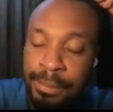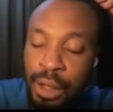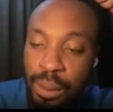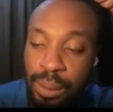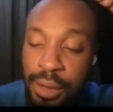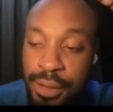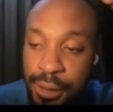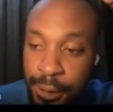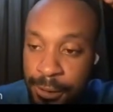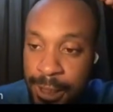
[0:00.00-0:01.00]

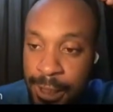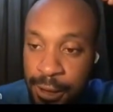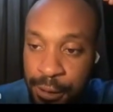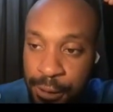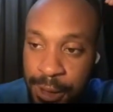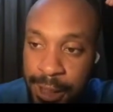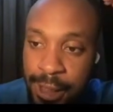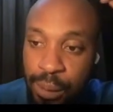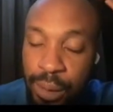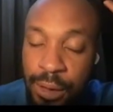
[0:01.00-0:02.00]
what context you should
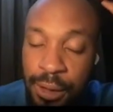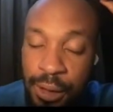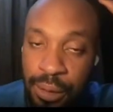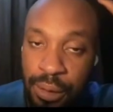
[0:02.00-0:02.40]
check, what you should